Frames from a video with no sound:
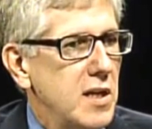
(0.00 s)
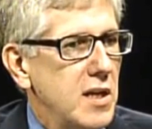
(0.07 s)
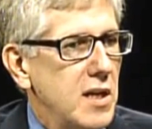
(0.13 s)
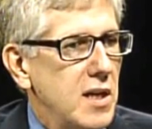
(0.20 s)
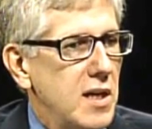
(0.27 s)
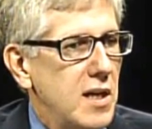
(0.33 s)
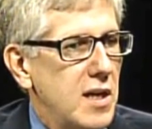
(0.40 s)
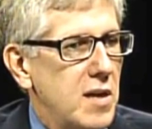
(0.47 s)

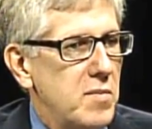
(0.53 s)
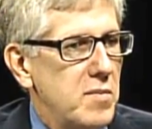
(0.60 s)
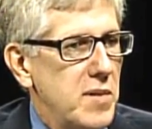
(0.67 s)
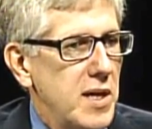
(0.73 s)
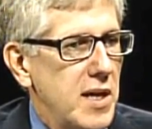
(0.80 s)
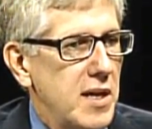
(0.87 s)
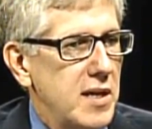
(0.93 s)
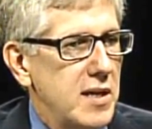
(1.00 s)
Mm-hmm.
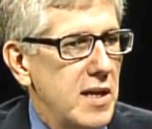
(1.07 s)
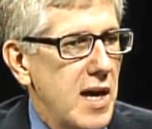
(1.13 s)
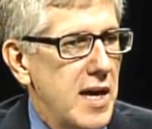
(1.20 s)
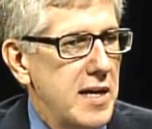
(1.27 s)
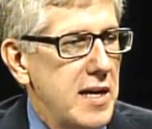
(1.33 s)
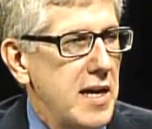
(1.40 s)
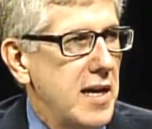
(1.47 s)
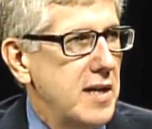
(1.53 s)
Um, and
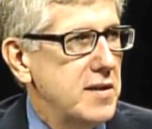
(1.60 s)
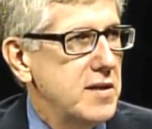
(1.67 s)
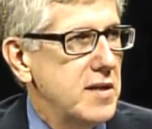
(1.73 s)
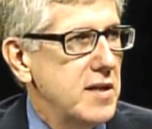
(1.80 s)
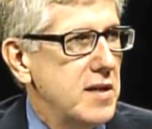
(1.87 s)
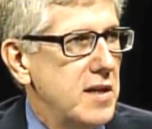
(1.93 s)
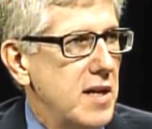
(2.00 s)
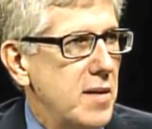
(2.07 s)
I can
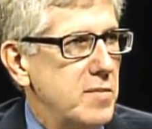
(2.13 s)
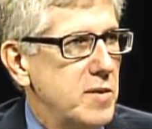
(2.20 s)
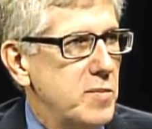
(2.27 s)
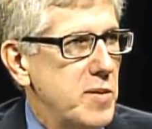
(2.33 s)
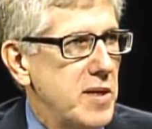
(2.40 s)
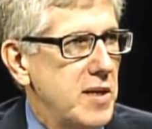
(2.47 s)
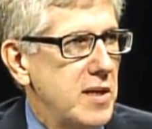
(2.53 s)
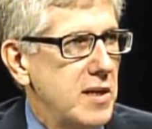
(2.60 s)
say that I'm
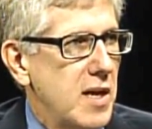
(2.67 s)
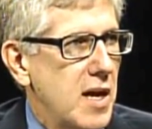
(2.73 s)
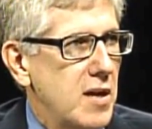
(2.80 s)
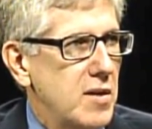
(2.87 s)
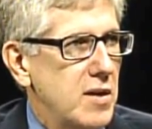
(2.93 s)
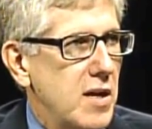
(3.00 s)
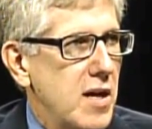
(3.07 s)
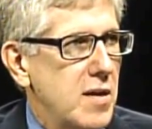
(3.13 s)
speaking not
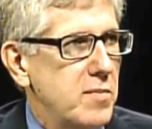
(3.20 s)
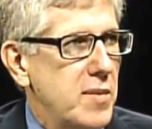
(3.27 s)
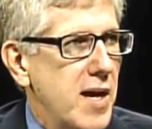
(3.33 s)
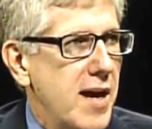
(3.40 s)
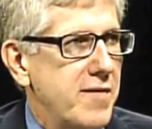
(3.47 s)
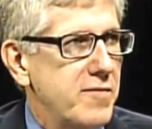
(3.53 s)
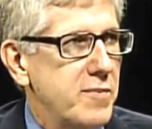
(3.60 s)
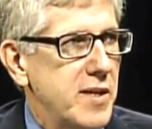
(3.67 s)
only on
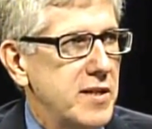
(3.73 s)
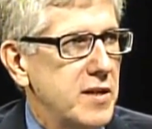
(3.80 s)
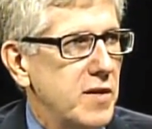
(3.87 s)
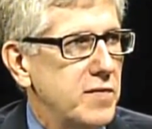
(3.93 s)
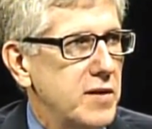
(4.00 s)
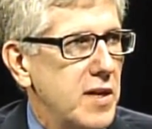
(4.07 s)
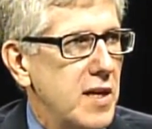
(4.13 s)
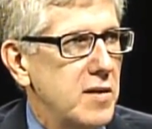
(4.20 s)
behalf of
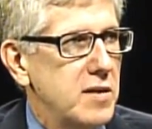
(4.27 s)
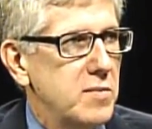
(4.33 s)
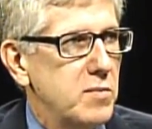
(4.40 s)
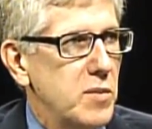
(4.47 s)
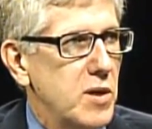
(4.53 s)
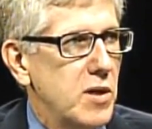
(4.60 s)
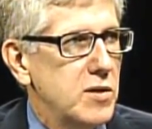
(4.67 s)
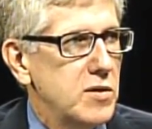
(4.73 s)
myself tonight,
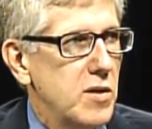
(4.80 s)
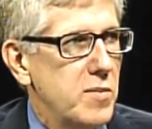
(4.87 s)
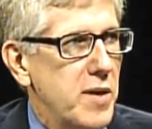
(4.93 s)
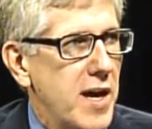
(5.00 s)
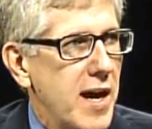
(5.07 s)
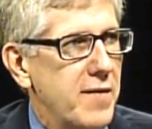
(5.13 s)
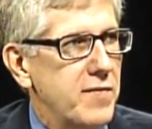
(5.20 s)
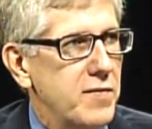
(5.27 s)
but also on
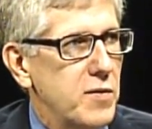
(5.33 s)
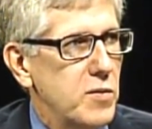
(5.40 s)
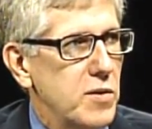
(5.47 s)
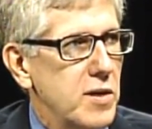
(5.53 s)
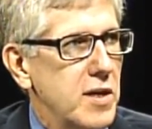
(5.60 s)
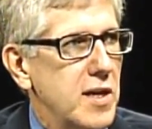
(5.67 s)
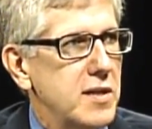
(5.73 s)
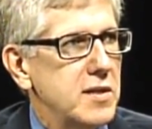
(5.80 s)
behalf of the
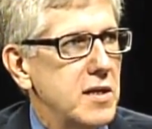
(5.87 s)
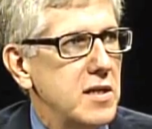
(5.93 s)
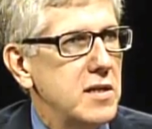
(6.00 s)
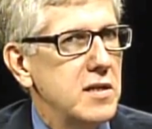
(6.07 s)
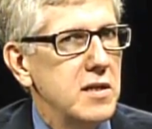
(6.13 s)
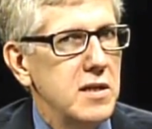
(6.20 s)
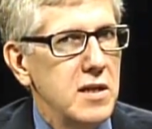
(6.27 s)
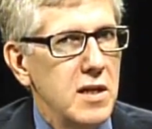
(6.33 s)

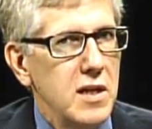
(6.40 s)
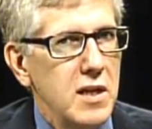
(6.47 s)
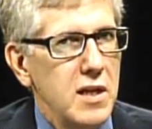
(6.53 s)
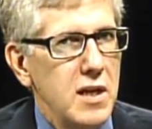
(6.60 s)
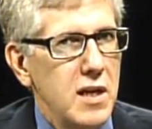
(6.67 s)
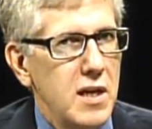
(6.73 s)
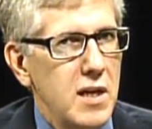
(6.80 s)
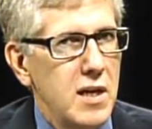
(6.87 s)
organization
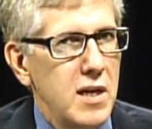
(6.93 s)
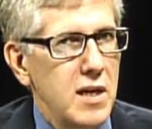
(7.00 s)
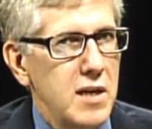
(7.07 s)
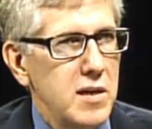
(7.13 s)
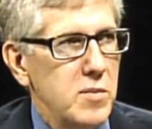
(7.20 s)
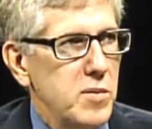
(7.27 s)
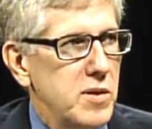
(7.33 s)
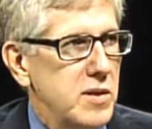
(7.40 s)
uh,
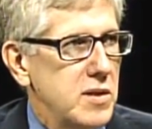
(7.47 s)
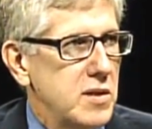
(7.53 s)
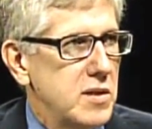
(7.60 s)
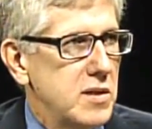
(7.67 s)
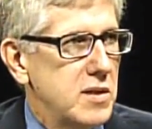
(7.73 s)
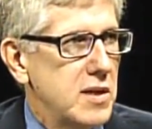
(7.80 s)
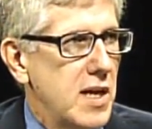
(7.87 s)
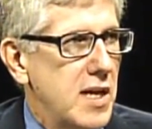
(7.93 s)
and the
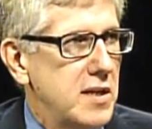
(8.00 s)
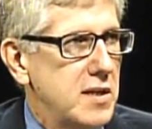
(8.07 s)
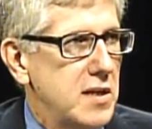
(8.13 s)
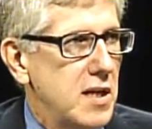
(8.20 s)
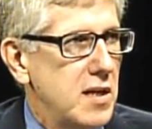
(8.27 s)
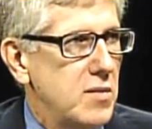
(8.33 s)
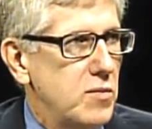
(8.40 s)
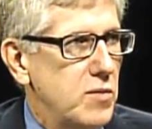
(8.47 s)
positions that I
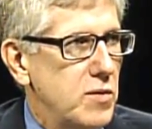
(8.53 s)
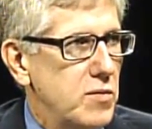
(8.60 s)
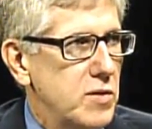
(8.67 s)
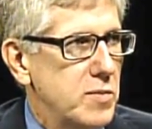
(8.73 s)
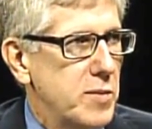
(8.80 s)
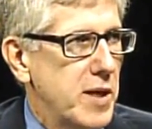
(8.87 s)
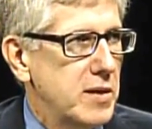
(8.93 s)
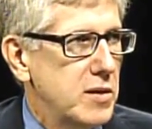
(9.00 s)
state with
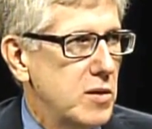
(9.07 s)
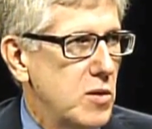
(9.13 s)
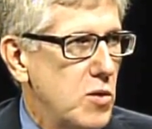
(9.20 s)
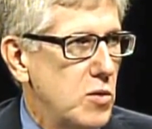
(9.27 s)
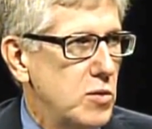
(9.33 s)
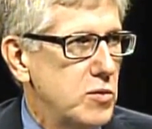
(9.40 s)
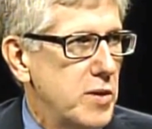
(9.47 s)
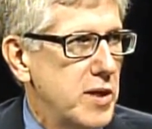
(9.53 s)
respect to
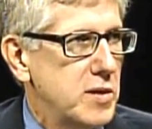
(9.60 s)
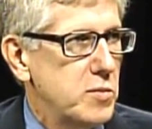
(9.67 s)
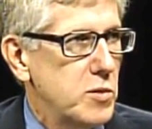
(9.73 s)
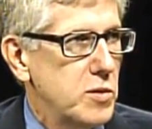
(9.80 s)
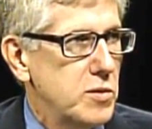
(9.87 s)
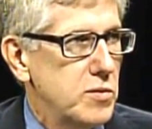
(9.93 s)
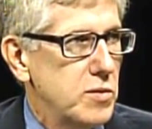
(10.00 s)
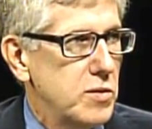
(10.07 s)
coal
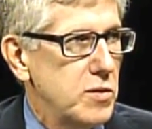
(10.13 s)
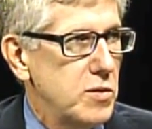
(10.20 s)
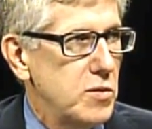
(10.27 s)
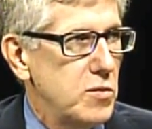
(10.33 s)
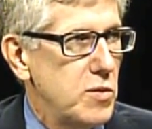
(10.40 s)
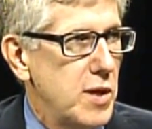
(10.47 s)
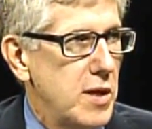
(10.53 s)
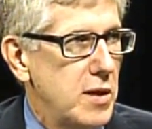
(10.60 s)
transports through the
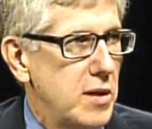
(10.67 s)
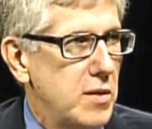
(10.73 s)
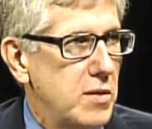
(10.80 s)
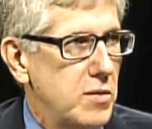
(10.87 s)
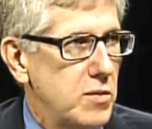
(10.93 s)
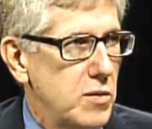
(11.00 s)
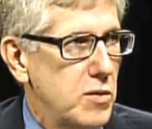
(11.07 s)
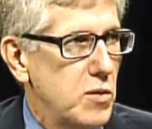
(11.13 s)
new
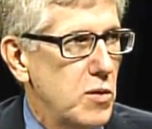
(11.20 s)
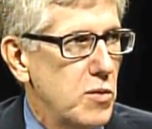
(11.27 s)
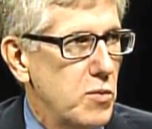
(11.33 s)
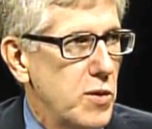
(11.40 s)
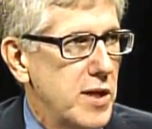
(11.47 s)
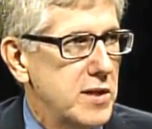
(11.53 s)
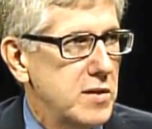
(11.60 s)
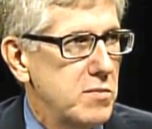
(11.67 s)
through the
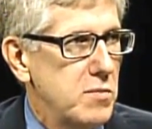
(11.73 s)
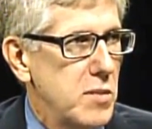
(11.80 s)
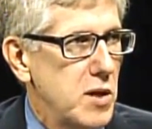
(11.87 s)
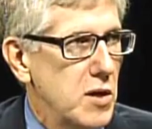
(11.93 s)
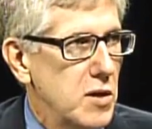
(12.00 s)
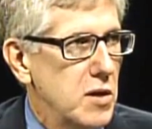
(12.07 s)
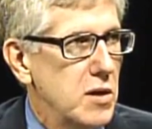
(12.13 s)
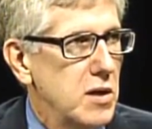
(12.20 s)
Northwest
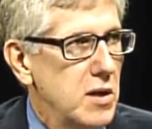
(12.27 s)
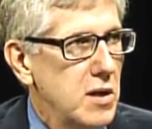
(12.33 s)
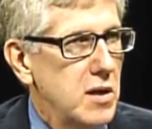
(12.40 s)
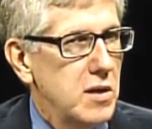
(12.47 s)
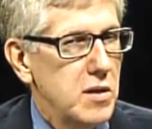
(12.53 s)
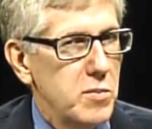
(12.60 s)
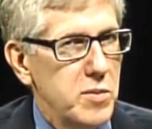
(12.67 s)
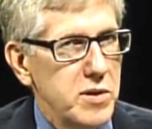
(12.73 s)
mirror
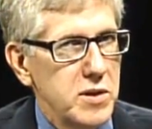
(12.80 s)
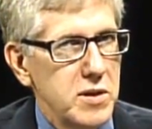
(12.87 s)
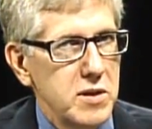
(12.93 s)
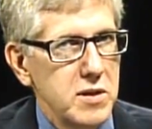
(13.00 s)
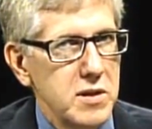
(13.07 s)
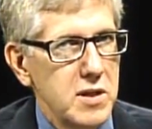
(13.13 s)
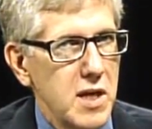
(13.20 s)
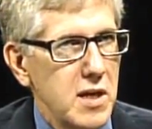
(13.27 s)
the
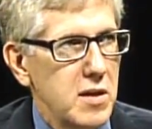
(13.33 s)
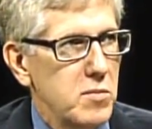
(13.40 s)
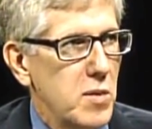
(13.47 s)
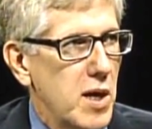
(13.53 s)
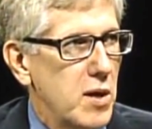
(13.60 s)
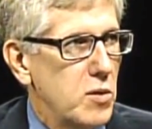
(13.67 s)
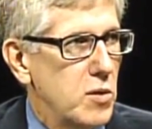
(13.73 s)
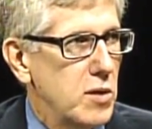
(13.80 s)
positions taken
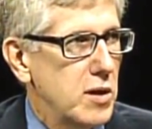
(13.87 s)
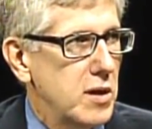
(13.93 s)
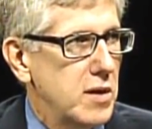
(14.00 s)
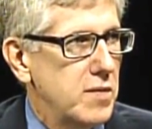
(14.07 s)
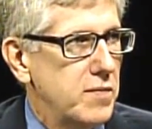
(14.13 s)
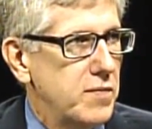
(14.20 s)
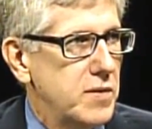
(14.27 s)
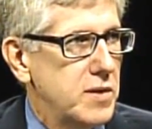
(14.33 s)
by
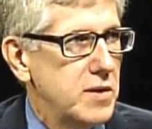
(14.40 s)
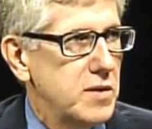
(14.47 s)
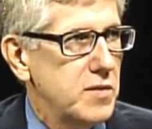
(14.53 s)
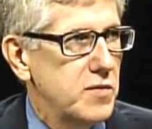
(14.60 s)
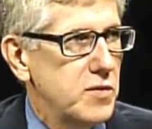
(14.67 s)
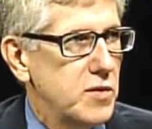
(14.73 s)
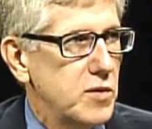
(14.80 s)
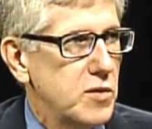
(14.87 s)
Oregon
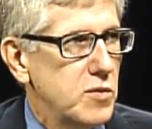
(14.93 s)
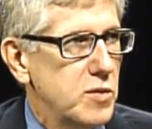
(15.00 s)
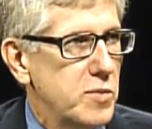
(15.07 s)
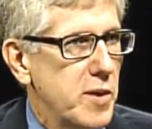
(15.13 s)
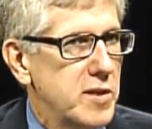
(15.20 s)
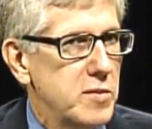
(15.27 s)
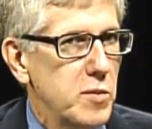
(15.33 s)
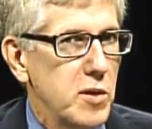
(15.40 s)
Physicians for Social
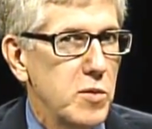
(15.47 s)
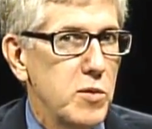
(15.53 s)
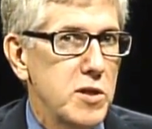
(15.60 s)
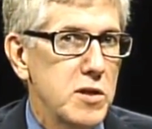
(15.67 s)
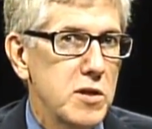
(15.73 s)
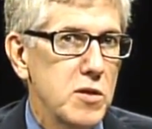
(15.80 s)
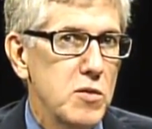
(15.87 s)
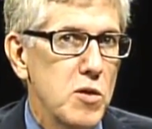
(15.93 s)
Responsibility,
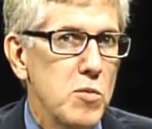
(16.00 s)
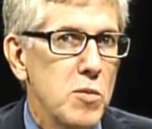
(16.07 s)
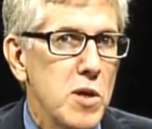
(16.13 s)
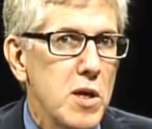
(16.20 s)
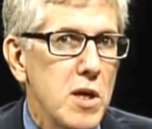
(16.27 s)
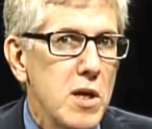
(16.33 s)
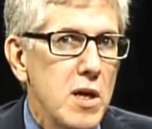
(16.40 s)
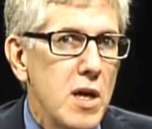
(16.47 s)
which is a group,
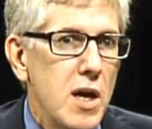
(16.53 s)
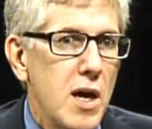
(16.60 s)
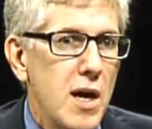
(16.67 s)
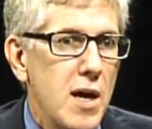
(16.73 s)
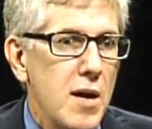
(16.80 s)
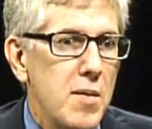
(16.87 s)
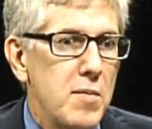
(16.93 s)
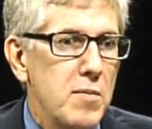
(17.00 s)

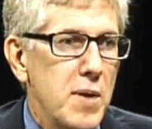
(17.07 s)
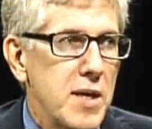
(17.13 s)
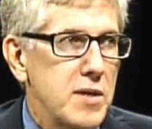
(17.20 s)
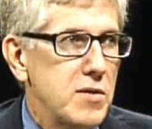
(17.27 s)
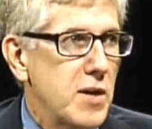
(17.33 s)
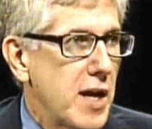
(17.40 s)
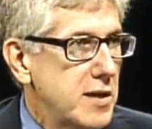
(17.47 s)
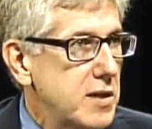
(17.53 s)
uh, mind
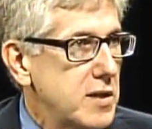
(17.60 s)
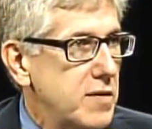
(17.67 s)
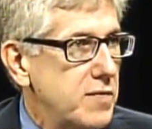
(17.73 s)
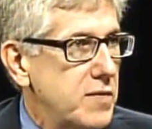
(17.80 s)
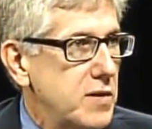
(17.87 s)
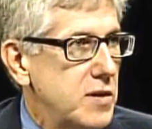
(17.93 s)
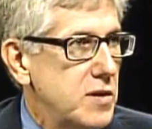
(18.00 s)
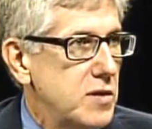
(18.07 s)
you, not just
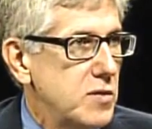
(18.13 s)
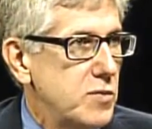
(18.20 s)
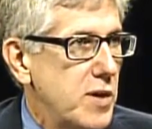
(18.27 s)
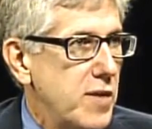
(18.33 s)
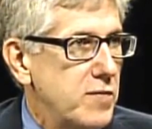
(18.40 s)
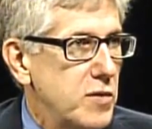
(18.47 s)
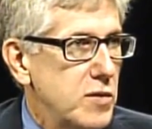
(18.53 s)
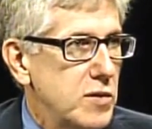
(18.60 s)
of physicians.
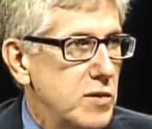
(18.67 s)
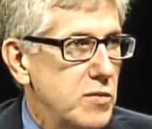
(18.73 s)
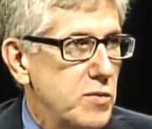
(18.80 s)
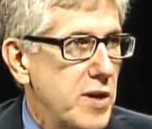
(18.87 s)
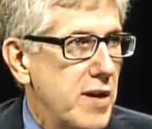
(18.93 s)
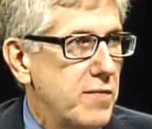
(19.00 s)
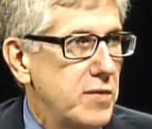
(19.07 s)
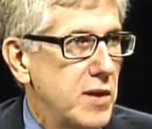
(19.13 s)
We have nurses,
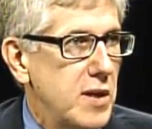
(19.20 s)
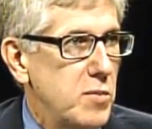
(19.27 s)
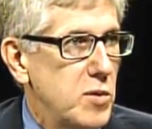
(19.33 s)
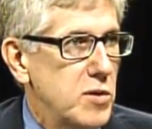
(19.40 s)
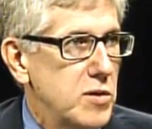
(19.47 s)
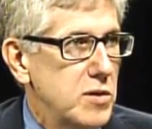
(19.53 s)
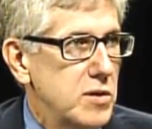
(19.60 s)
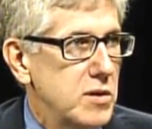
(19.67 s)
we have
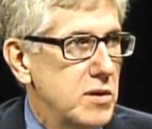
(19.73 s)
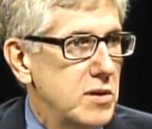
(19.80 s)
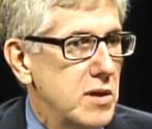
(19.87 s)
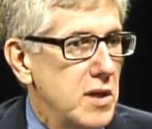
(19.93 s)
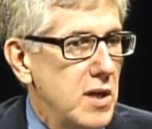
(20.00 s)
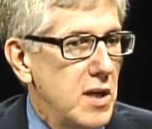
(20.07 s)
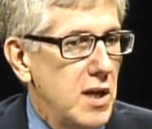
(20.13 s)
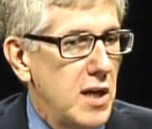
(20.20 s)
laypersons,
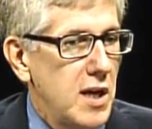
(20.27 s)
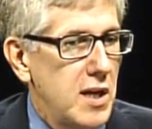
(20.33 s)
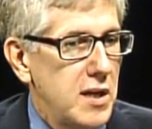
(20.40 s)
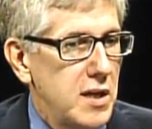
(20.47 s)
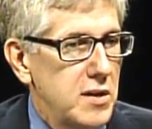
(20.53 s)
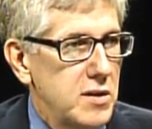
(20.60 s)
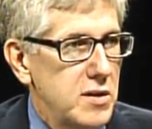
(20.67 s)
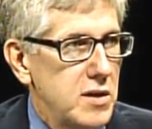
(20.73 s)
and
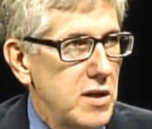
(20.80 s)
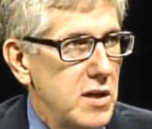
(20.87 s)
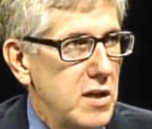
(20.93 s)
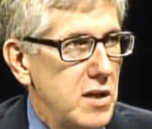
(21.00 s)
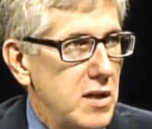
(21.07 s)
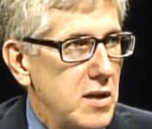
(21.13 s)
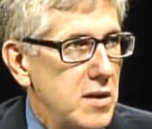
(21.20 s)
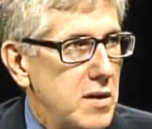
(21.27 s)
it's the and